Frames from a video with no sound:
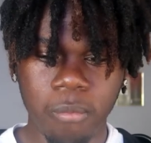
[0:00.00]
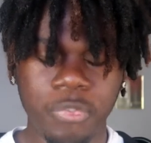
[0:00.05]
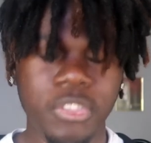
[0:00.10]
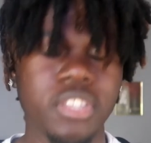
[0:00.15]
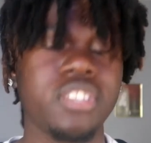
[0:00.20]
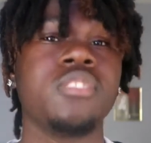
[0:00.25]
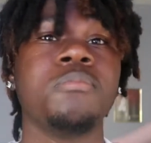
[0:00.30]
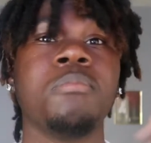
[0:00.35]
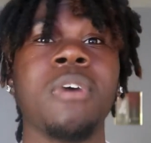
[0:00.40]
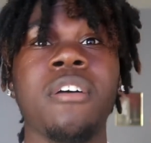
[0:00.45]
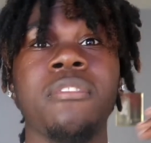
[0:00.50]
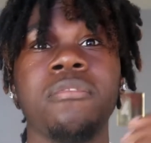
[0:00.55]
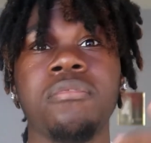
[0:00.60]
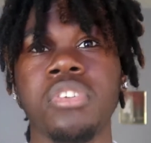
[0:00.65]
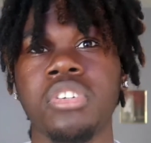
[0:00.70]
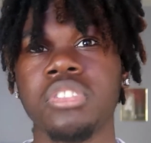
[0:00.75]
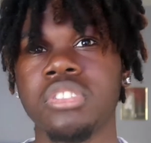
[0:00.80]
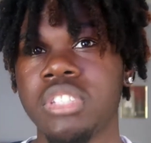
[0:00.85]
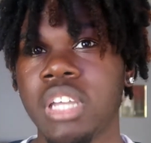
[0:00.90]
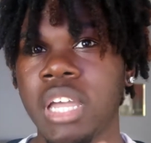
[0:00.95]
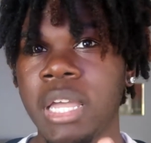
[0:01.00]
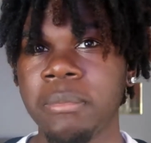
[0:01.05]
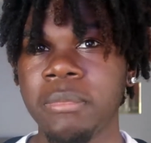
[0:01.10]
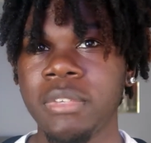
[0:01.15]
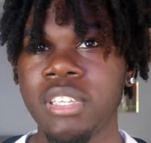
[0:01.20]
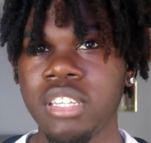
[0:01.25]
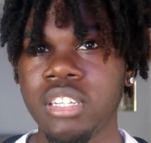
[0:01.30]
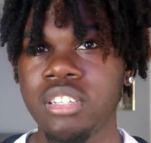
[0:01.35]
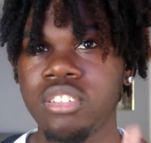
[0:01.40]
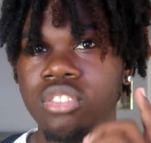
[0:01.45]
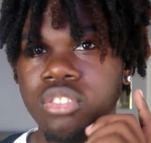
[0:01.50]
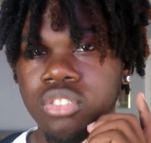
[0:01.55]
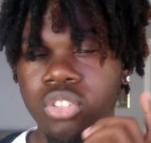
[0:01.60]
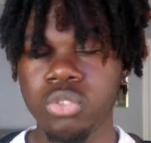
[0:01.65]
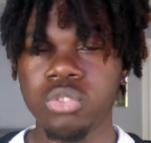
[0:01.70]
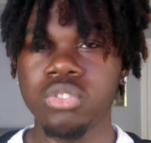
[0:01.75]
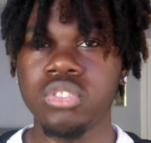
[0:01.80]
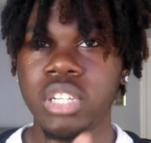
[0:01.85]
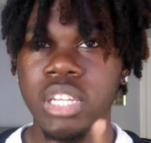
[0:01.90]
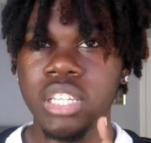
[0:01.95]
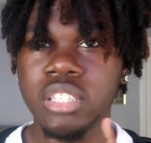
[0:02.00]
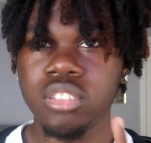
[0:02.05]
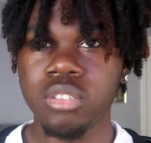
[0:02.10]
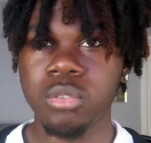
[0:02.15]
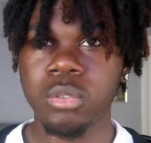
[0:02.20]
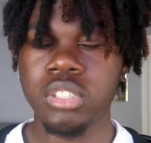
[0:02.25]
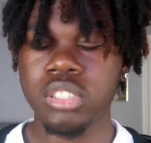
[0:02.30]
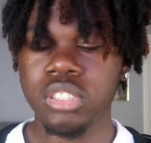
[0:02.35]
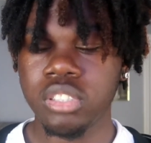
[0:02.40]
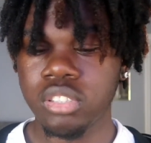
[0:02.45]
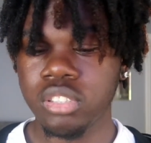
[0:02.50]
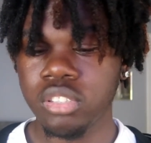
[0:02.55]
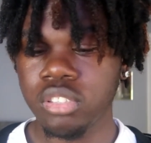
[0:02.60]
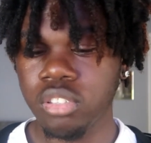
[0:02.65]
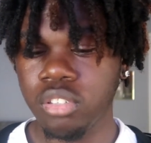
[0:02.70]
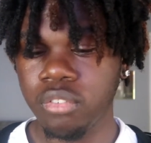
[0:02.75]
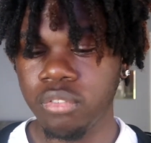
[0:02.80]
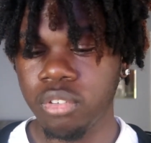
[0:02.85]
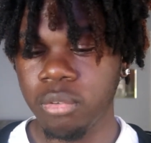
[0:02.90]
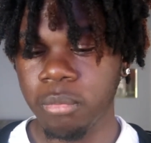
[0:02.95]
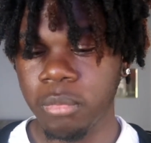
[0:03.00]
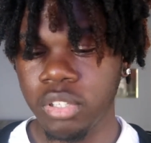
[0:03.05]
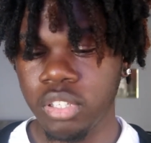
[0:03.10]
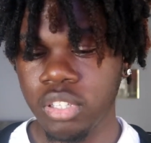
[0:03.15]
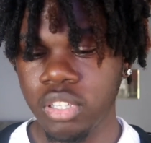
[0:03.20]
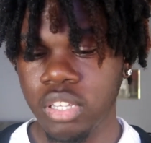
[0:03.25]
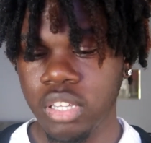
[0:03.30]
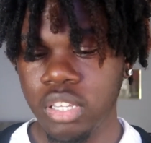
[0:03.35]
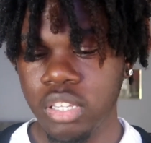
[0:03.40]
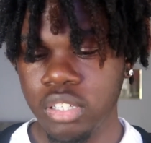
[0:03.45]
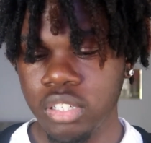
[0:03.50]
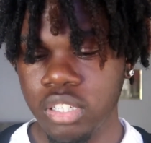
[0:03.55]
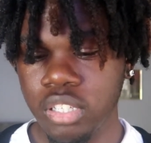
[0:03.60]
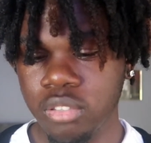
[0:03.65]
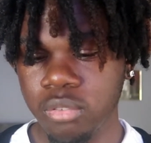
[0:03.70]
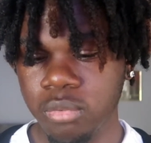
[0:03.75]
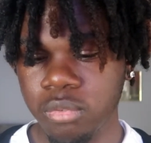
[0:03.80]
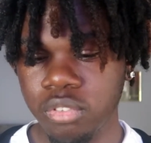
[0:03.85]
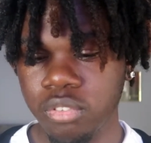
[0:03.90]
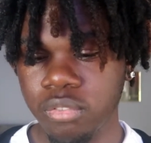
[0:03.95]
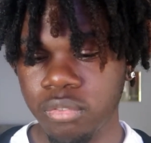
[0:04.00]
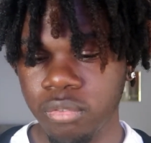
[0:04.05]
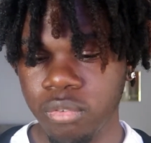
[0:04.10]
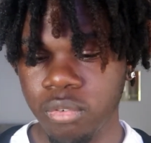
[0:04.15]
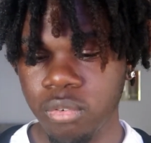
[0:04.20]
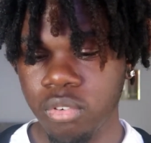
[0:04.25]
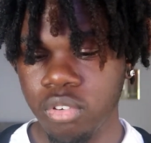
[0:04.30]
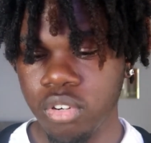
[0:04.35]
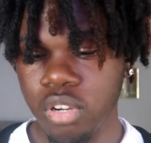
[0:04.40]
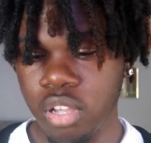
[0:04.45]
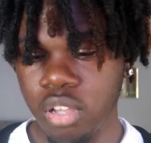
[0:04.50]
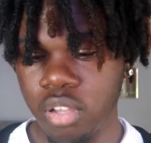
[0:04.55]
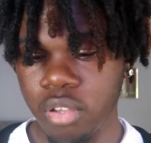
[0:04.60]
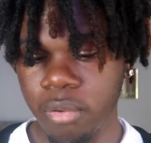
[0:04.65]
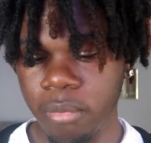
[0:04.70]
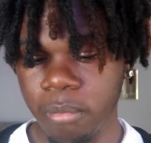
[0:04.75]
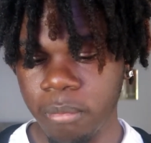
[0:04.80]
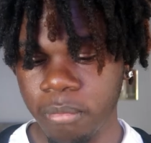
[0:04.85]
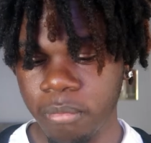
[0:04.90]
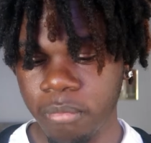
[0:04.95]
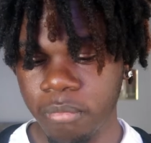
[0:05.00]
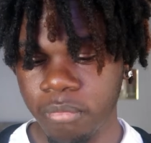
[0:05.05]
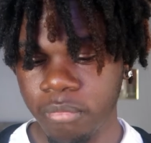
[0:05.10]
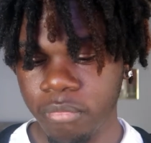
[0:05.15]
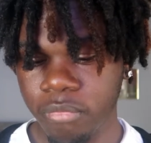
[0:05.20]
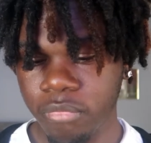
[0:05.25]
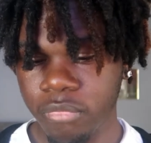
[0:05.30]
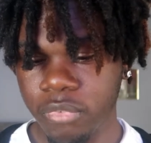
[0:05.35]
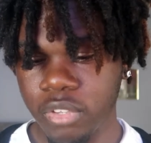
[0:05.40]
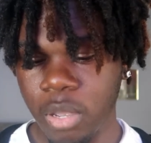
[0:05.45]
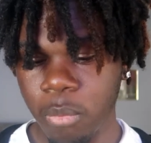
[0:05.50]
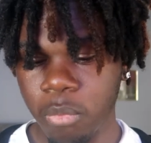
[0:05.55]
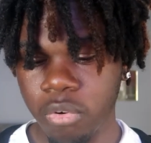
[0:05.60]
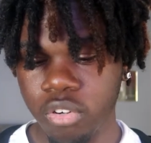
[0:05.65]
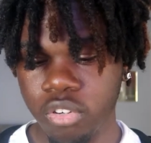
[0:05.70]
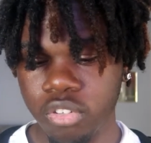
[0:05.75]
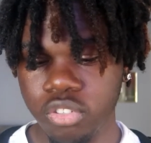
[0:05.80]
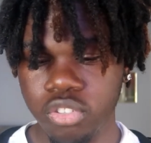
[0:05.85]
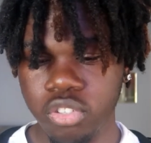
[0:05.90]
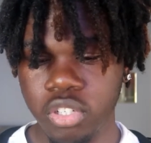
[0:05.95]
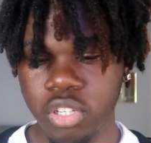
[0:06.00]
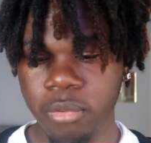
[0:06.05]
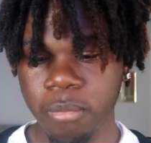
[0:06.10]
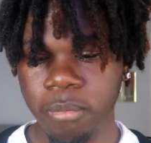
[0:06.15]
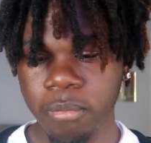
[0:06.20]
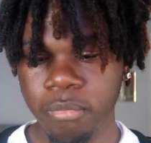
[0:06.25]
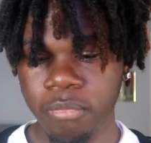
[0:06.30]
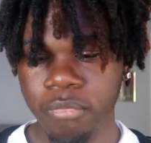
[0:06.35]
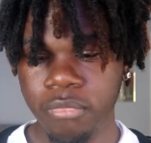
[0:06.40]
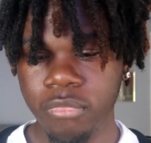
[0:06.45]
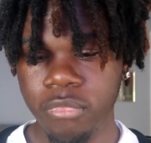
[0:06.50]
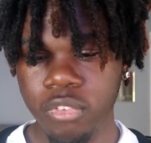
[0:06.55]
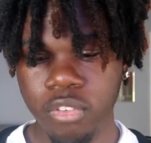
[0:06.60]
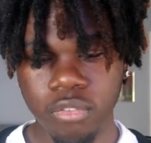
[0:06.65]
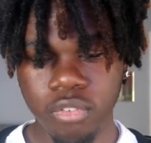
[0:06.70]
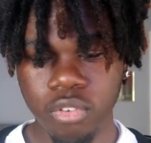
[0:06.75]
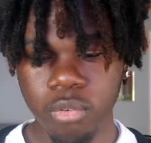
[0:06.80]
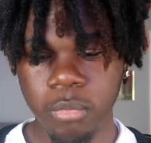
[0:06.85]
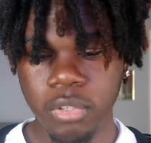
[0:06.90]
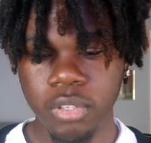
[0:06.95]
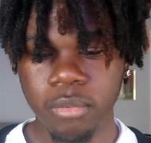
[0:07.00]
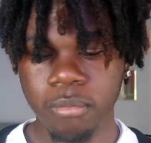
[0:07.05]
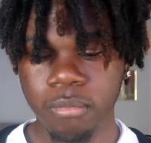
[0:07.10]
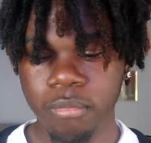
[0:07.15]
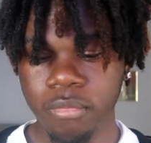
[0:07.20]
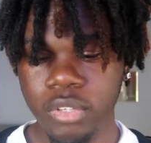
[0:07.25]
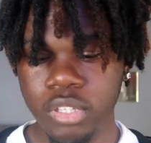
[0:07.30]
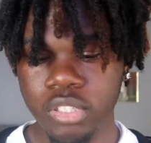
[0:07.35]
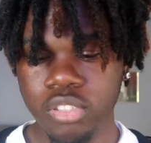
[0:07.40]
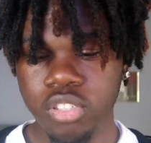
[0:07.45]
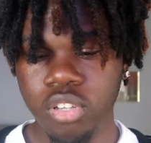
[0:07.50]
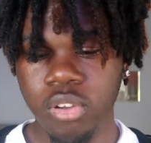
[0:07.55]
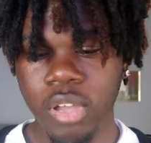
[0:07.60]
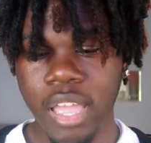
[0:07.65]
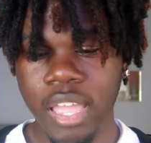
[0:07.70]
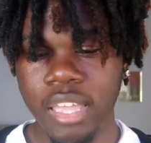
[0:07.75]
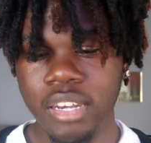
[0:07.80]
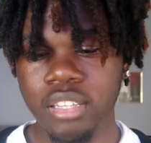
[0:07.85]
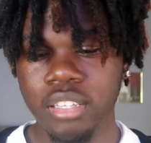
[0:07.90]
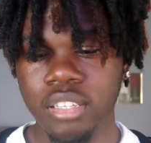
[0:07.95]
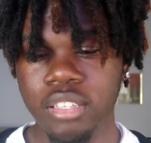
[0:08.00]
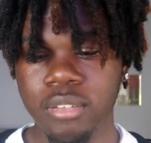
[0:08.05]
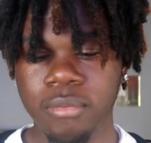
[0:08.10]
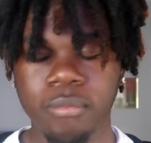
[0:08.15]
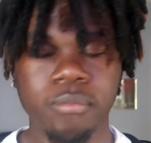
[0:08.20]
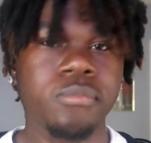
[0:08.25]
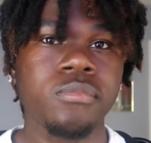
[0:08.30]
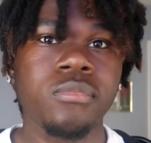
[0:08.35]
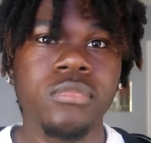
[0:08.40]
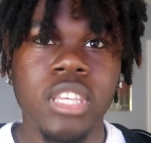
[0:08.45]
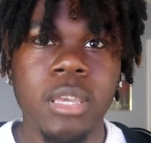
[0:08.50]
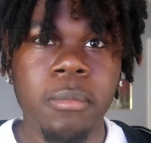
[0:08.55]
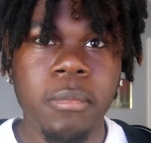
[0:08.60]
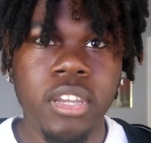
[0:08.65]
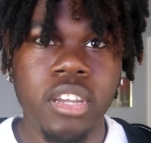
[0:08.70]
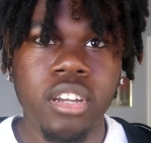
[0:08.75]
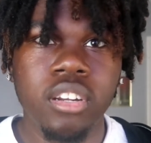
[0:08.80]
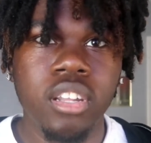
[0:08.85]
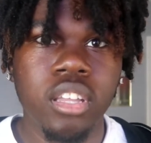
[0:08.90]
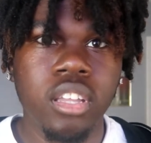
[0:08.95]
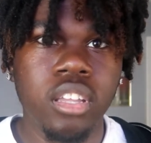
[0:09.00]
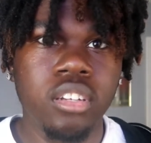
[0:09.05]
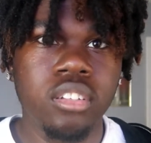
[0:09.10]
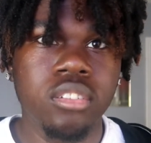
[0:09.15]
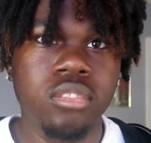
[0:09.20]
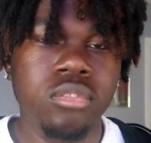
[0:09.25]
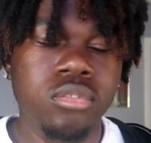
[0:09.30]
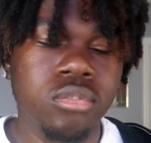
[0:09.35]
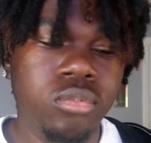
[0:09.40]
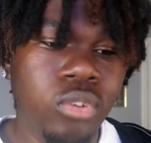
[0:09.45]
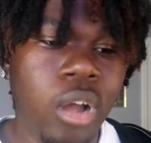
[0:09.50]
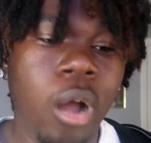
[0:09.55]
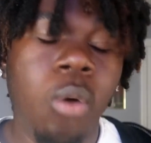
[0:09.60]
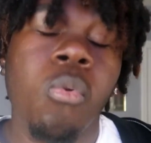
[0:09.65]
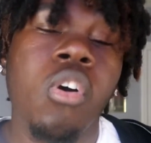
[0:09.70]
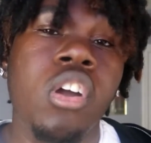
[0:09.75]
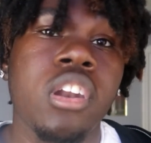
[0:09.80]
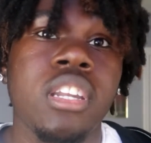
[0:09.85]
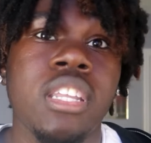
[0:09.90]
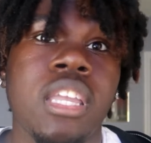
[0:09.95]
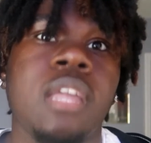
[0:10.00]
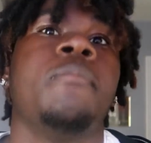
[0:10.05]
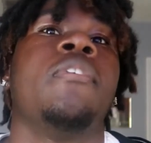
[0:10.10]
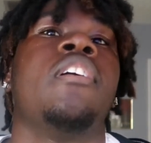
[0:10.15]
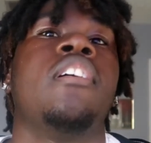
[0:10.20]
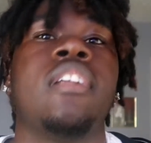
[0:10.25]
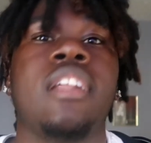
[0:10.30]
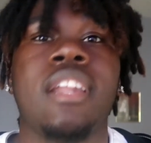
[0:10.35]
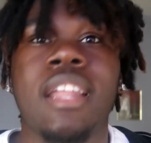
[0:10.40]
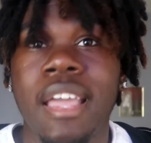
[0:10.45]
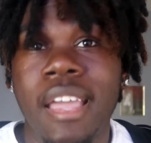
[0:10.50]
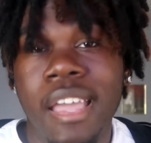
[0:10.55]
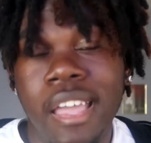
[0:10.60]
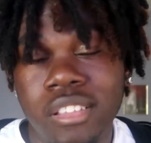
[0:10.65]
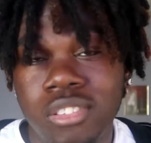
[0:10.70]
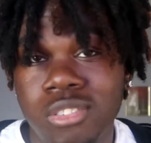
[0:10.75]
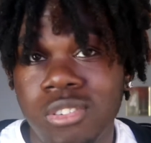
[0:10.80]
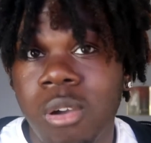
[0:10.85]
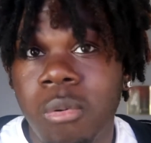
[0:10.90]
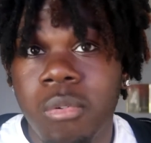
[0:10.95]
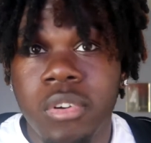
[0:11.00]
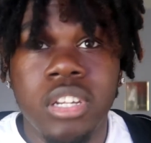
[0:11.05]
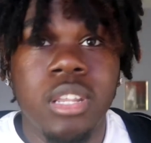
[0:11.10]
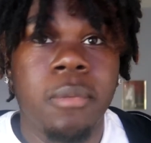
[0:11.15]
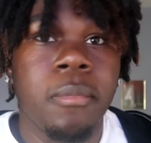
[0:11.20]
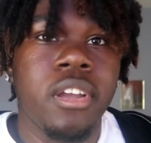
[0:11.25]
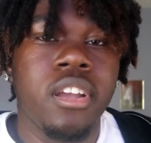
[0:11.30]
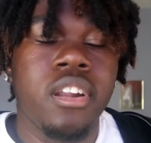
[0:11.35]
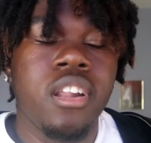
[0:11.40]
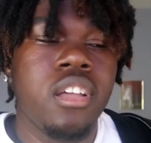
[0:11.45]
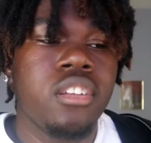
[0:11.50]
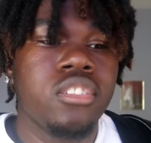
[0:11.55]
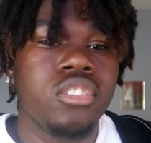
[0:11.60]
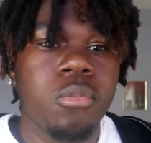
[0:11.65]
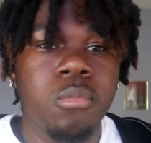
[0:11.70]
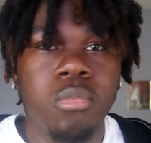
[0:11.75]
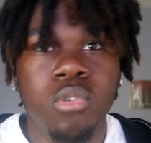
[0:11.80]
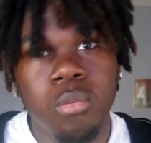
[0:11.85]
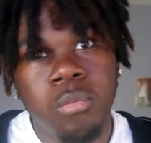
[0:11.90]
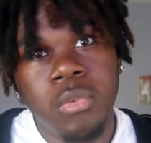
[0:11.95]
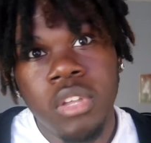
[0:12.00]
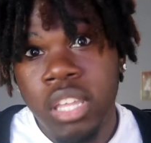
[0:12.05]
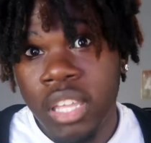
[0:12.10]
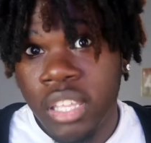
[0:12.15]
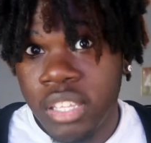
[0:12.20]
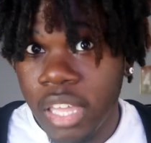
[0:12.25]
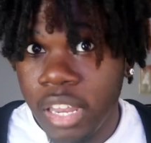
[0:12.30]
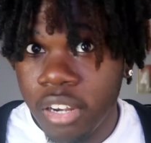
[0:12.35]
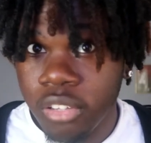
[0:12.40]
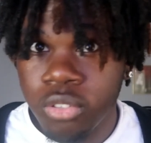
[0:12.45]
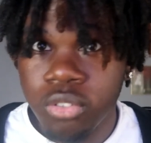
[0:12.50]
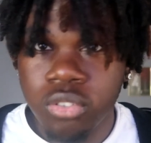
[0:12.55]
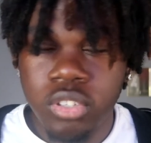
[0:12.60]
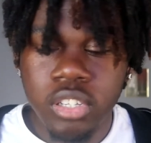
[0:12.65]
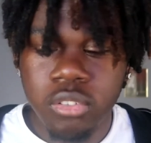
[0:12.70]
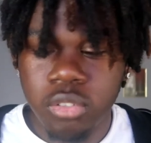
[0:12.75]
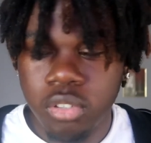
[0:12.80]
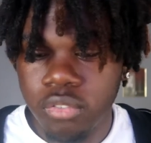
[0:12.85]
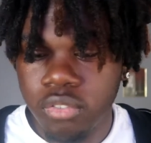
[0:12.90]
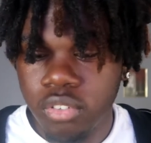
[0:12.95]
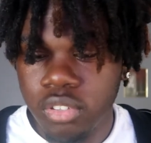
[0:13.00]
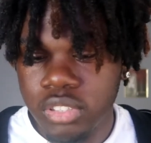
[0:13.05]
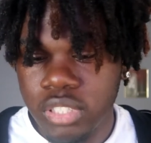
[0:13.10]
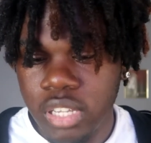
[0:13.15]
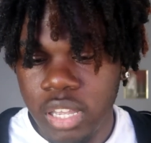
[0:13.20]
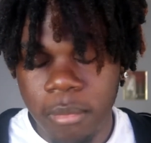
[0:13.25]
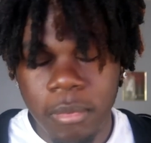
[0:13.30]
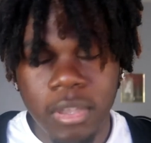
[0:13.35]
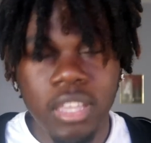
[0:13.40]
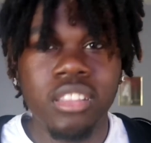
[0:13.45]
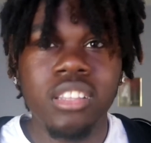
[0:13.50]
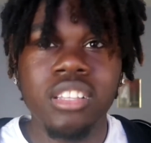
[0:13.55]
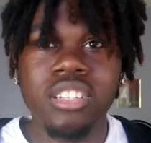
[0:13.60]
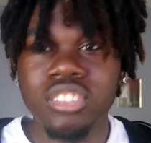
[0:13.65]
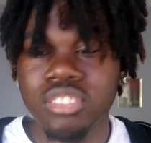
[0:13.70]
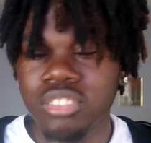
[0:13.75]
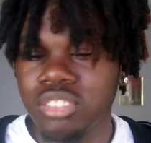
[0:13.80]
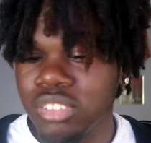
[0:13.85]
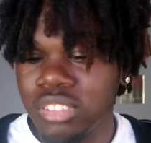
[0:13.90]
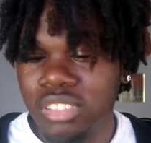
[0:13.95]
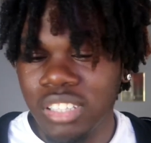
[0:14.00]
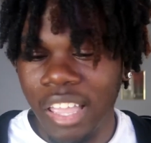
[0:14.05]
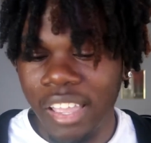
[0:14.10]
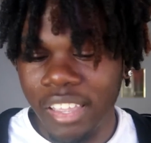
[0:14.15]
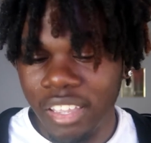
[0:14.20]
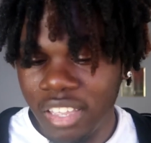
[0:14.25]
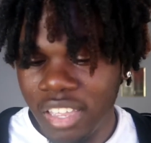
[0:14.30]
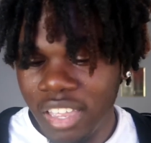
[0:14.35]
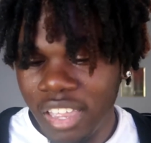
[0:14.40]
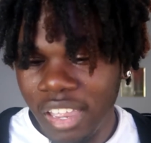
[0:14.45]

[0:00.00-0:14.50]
this is my first time getting two strand twists, you feel me? This was for, I went on a trip, you feel me? And so I had to get my hair done. I wanted to get my hair done, I wanted to get my hair done. So boom, got the two strand twists for the first time. It looks like,